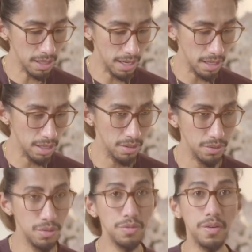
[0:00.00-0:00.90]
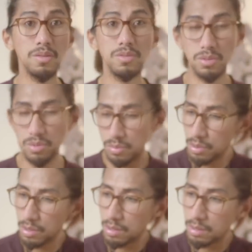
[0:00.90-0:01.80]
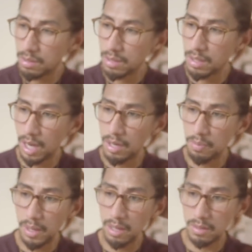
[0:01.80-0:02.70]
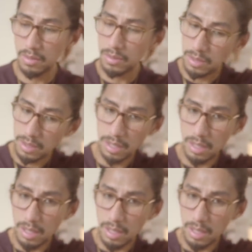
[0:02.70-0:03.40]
like you found the truth nine of pentacles